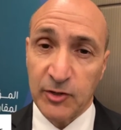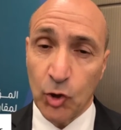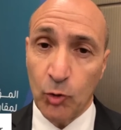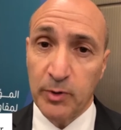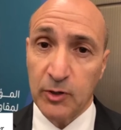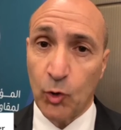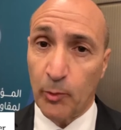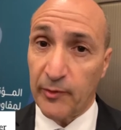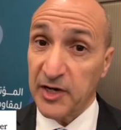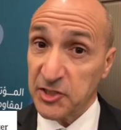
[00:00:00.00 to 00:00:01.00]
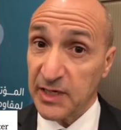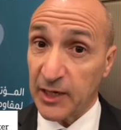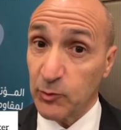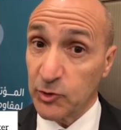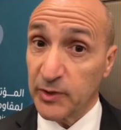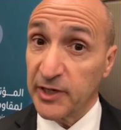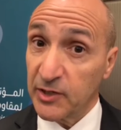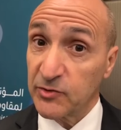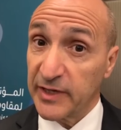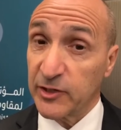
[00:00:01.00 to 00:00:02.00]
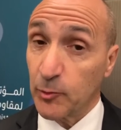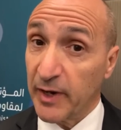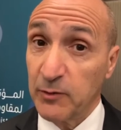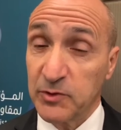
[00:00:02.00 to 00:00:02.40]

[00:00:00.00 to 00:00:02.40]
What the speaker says: global cooperation like we're doing here today in Oman,